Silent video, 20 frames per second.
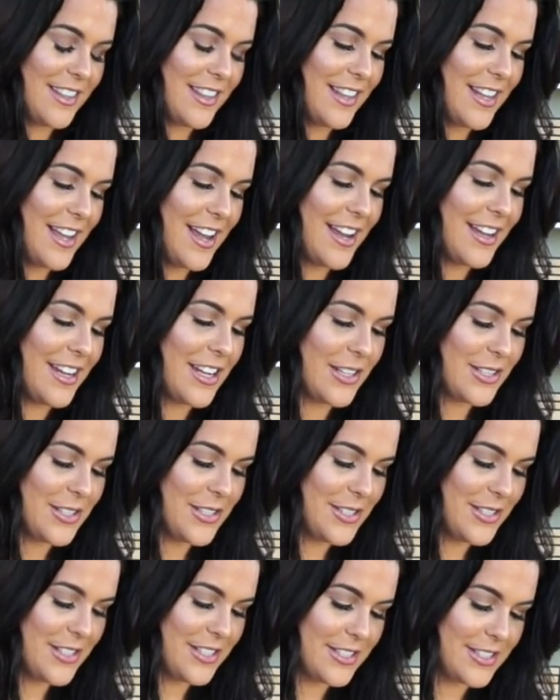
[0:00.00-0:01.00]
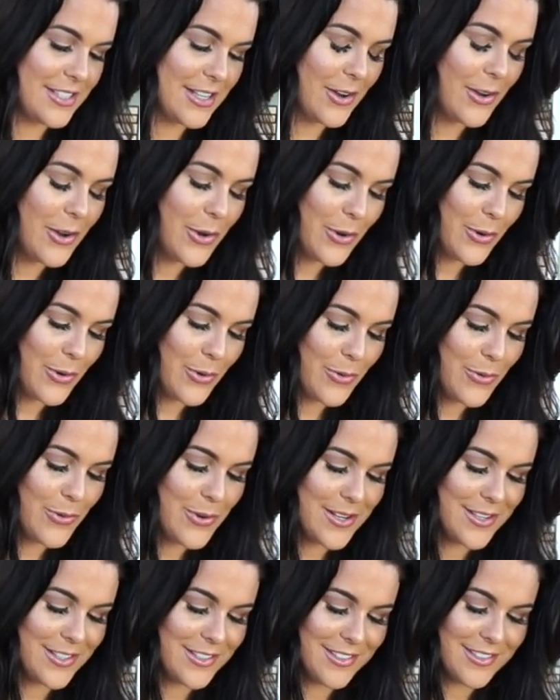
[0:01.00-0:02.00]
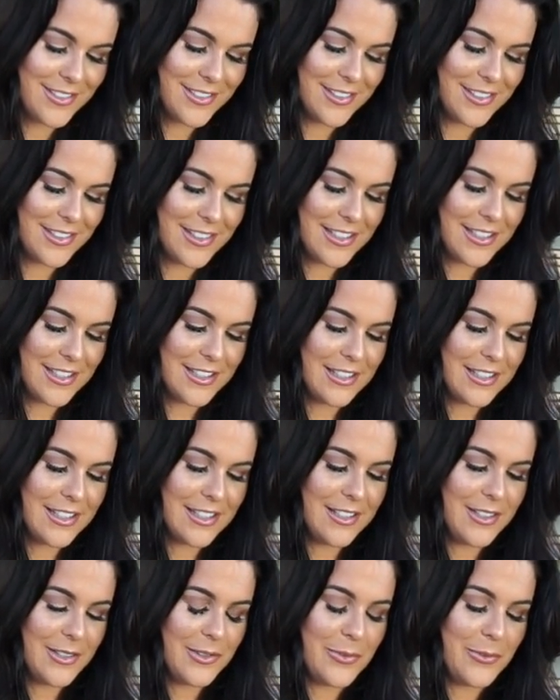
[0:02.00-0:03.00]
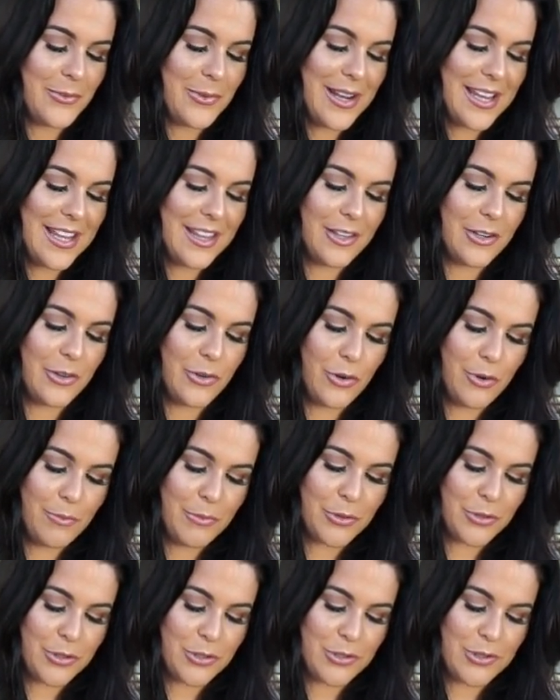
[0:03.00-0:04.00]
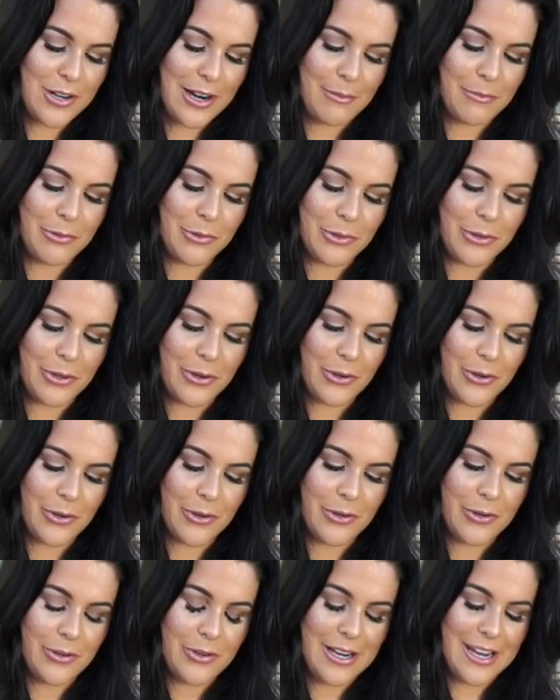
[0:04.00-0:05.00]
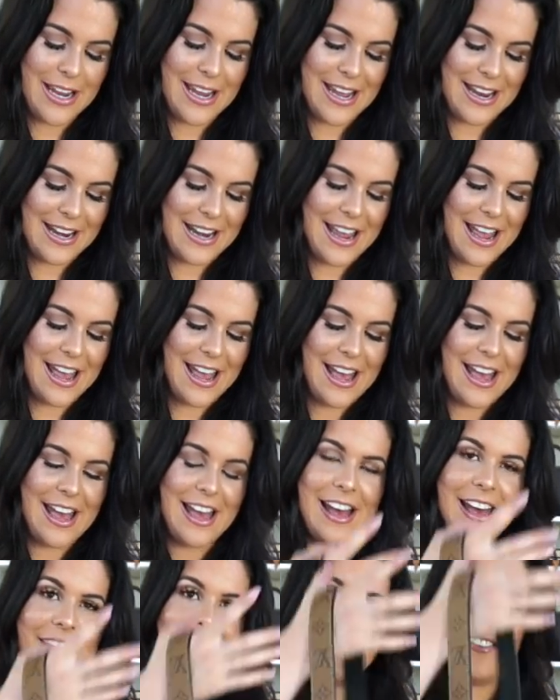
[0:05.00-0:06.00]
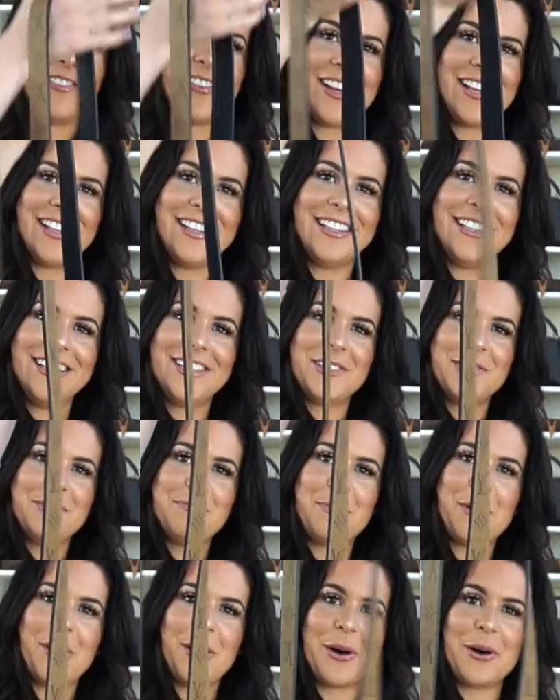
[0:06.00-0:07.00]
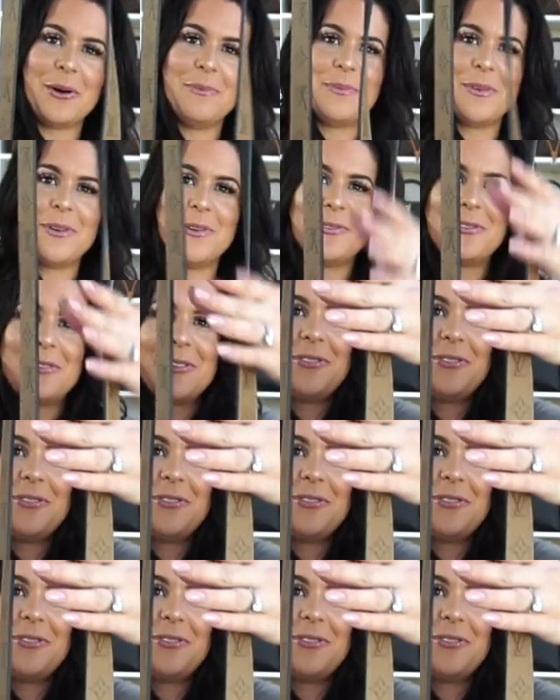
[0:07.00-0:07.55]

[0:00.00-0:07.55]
like so, where the normal strap will go and have a little pop of